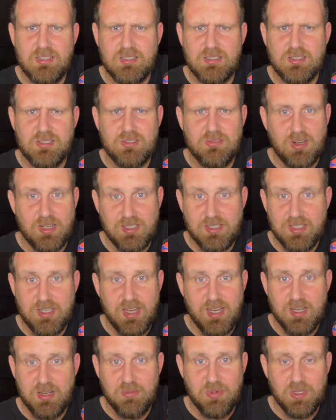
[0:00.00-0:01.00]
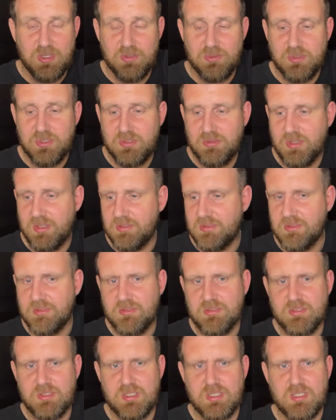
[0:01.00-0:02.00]
Great to get in a bundle as well.
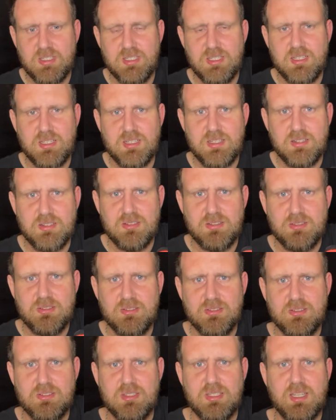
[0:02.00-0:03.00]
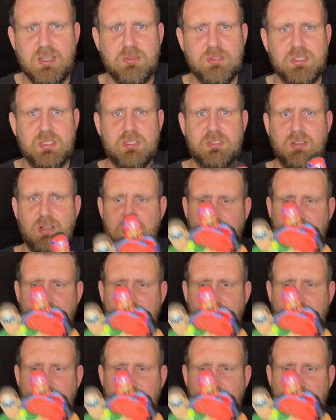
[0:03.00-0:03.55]
Yeah, I was excited